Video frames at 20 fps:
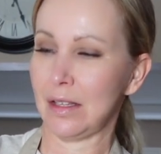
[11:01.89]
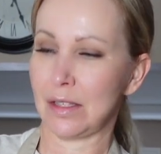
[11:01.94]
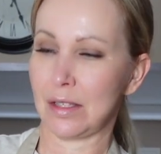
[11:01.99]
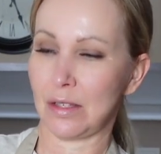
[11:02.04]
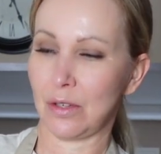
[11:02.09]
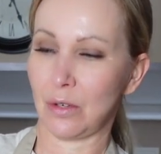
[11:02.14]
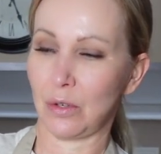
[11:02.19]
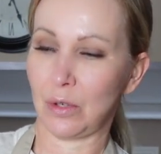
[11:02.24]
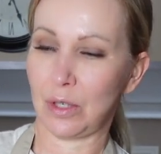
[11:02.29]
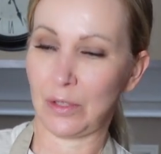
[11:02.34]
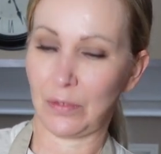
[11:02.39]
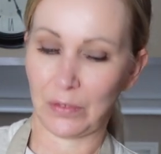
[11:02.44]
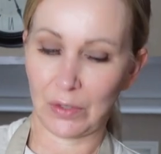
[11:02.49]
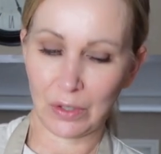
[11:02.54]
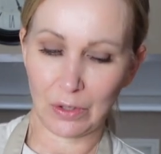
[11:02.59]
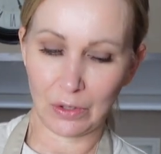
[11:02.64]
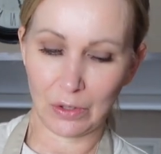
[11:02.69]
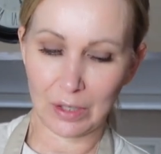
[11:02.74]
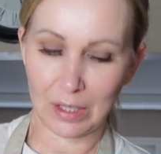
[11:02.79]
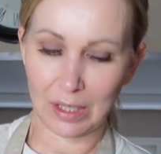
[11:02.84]
So if
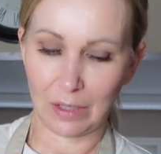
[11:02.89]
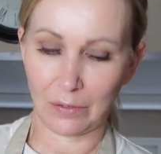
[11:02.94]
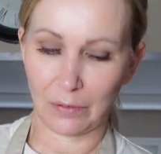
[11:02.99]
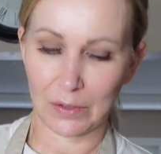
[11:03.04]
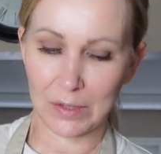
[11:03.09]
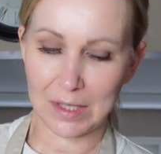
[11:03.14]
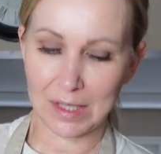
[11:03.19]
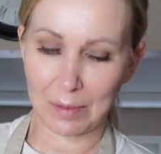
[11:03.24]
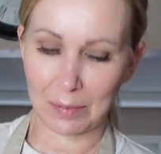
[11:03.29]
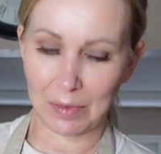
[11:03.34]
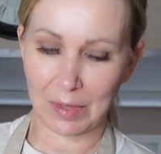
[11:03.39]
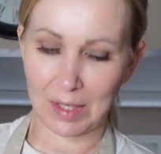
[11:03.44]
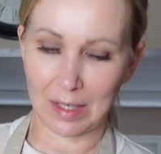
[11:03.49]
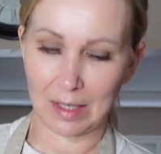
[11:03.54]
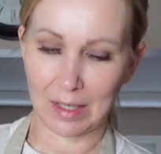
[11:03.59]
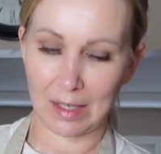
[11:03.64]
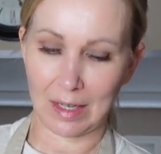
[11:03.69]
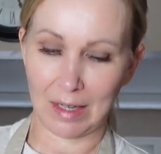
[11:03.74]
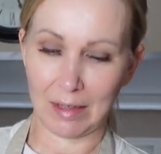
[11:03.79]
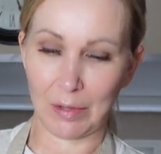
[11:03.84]
you're looking for
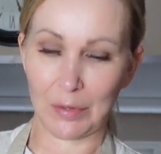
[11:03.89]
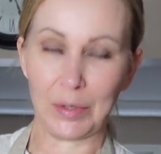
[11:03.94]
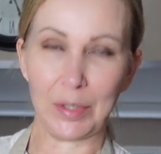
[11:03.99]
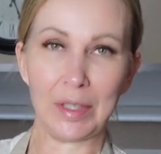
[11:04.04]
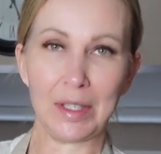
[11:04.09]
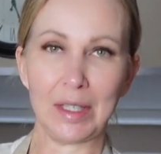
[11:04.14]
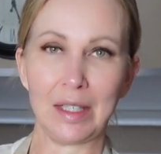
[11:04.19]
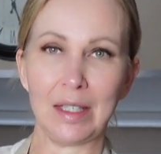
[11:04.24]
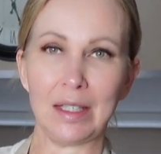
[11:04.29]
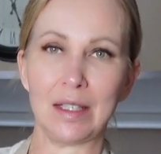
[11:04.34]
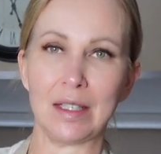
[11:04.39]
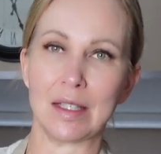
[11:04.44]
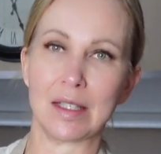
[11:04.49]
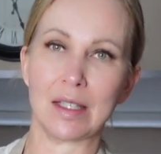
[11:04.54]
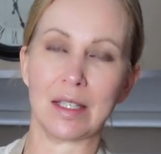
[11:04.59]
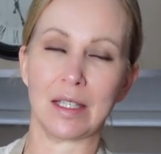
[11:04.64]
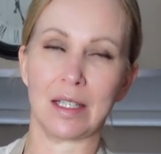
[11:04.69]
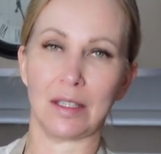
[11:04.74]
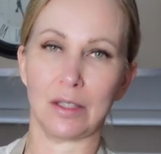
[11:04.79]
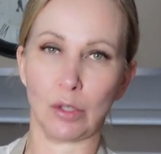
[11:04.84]
something healthy to eat
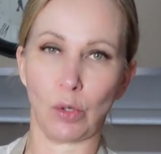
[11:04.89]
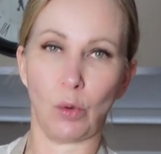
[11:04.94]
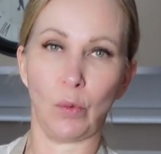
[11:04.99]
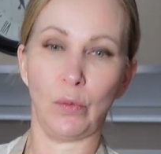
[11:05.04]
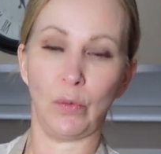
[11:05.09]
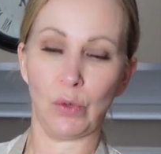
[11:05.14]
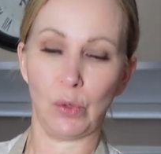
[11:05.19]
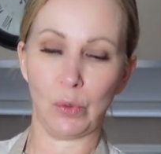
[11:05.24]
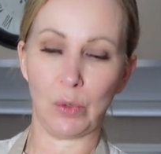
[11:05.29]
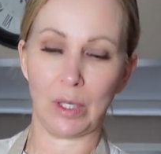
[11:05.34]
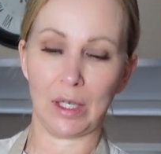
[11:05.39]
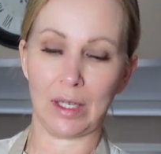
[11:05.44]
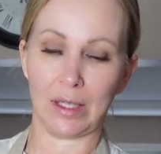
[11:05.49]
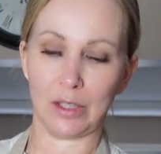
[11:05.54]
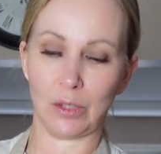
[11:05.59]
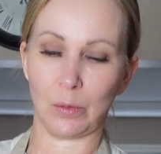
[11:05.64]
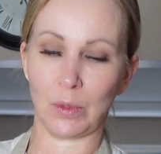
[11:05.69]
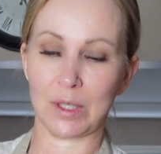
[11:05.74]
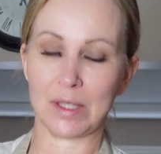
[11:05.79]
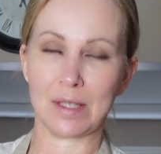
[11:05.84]
instead of tofu
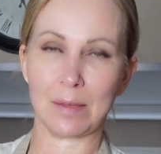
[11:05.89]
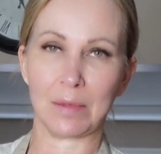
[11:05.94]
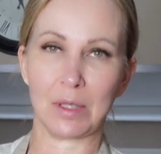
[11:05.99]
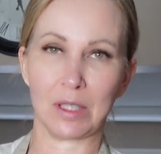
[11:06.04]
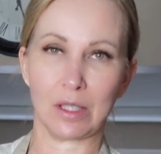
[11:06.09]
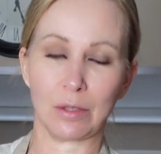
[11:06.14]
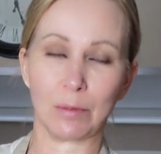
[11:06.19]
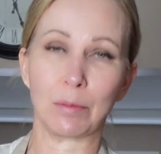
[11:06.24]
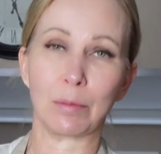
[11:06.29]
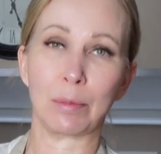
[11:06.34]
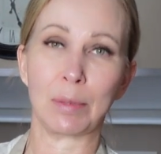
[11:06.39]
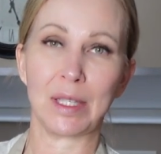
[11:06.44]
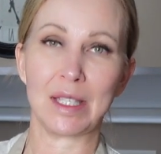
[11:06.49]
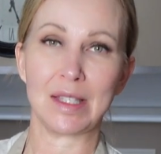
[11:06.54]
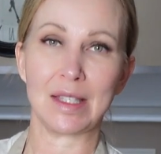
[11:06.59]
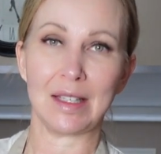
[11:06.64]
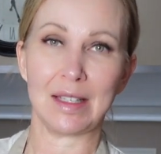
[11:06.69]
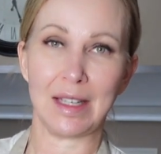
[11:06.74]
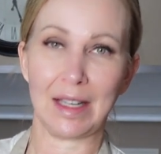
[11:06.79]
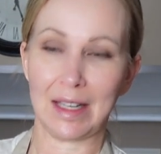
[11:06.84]
and you want something to
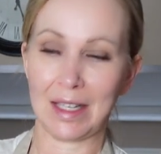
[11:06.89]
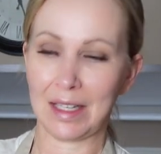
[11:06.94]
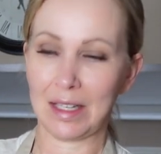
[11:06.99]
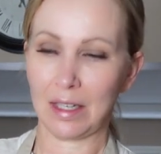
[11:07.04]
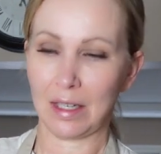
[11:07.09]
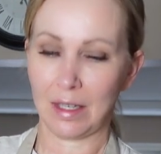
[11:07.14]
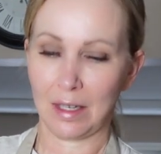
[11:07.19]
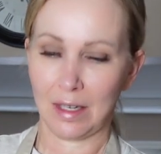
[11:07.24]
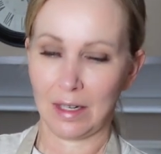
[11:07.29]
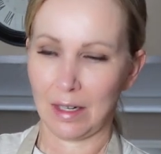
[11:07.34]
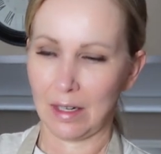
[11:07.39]
replace an egg,